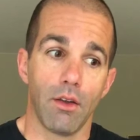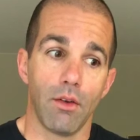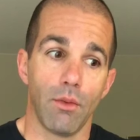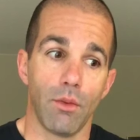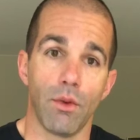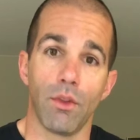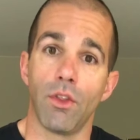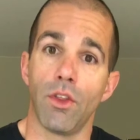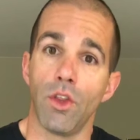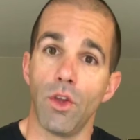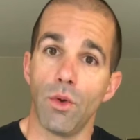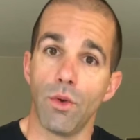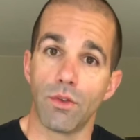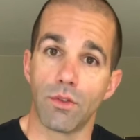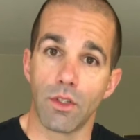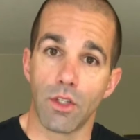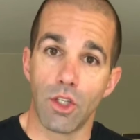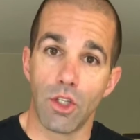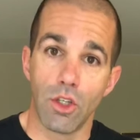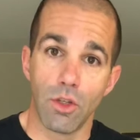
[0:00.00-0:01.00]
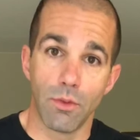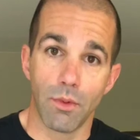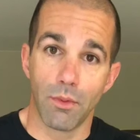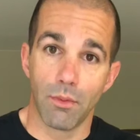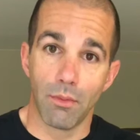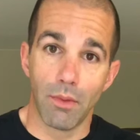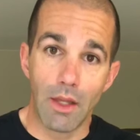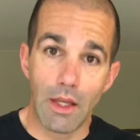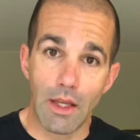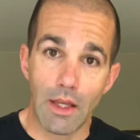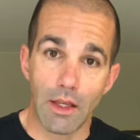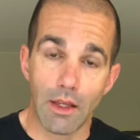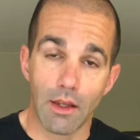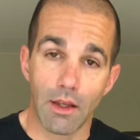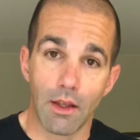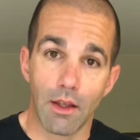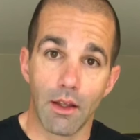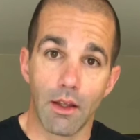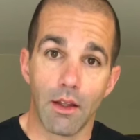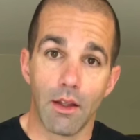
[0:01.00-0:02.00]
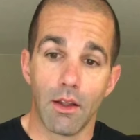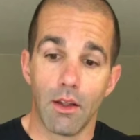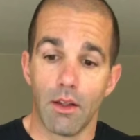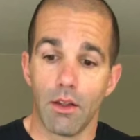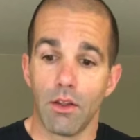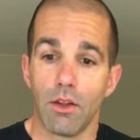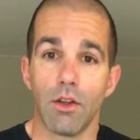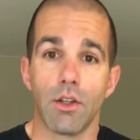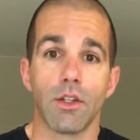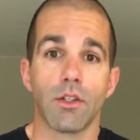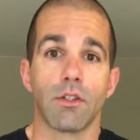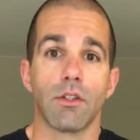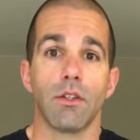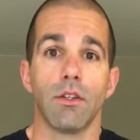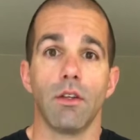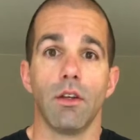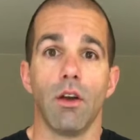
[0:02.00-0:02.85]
with you as a human being. You're just